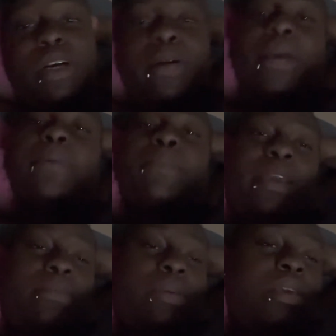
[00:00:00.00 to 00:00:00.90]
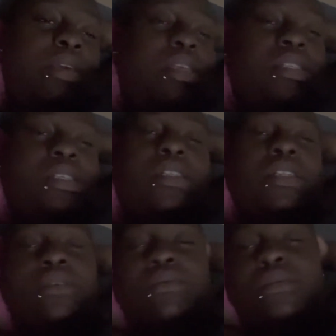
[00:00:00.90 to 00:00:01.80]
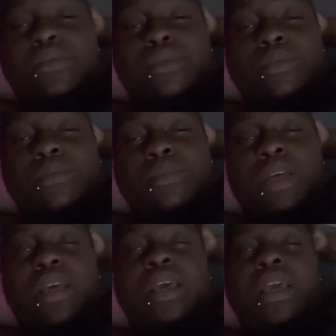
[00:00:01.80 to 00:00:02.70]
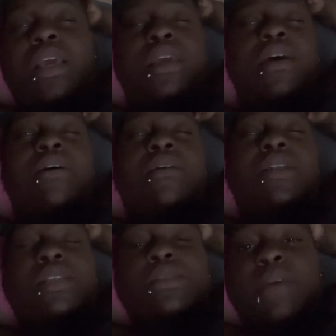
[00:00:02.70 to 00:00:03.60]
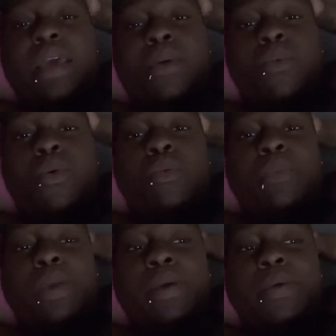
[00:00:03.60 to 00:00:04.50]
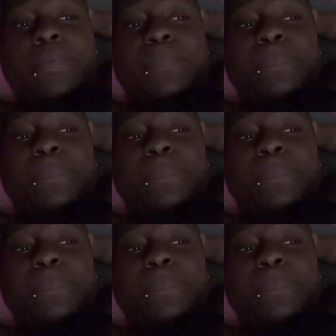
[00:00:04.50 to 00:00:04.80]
grandbaby, he's in the living room, and y'all, this man woke me up